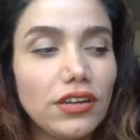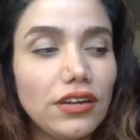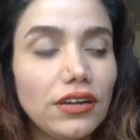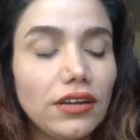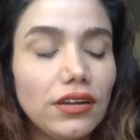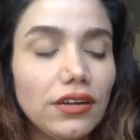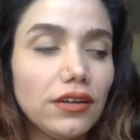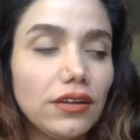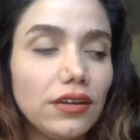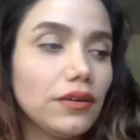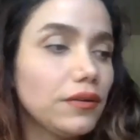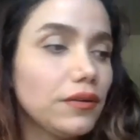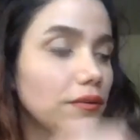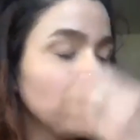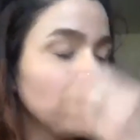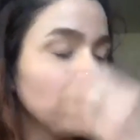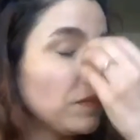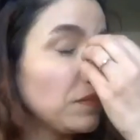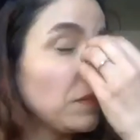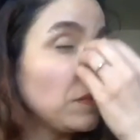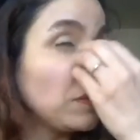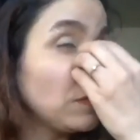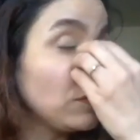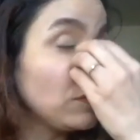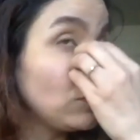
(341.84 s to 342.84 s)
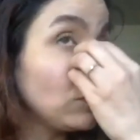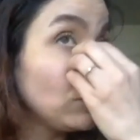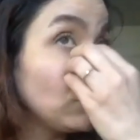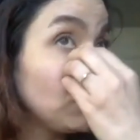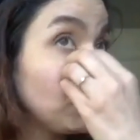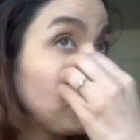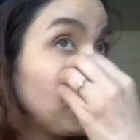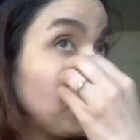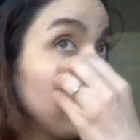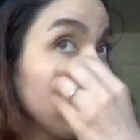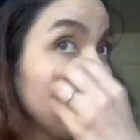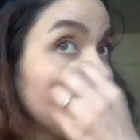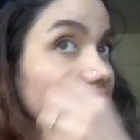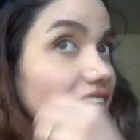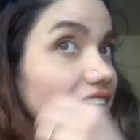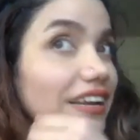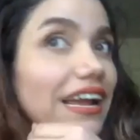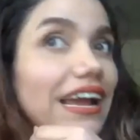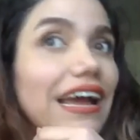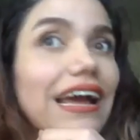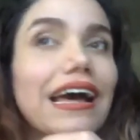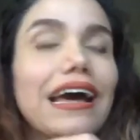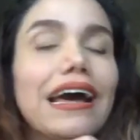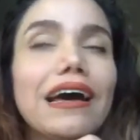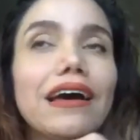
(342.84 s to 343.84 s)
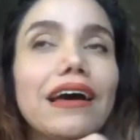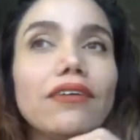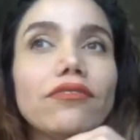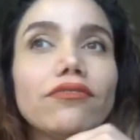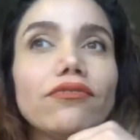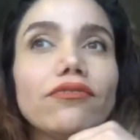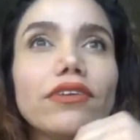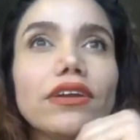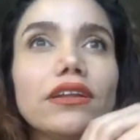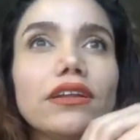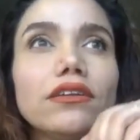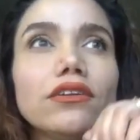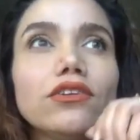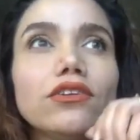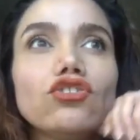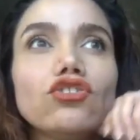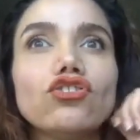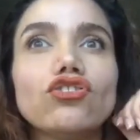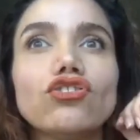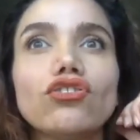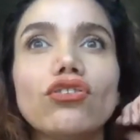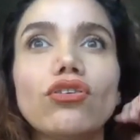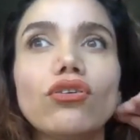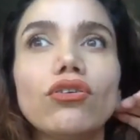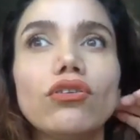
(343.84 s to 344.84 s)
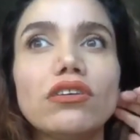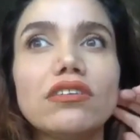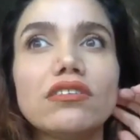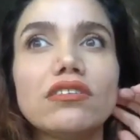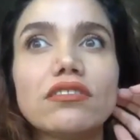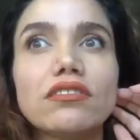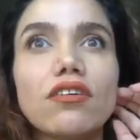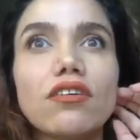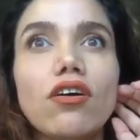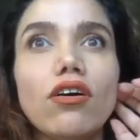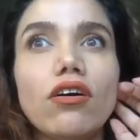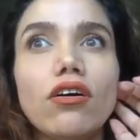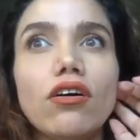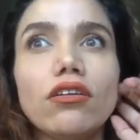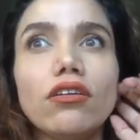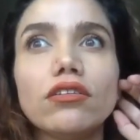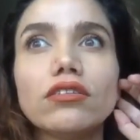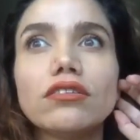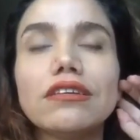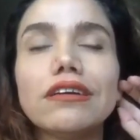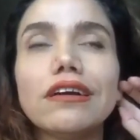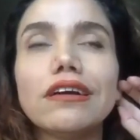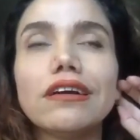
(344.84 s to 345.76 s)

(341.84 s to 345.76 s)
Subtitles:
So the piece I have in the show is called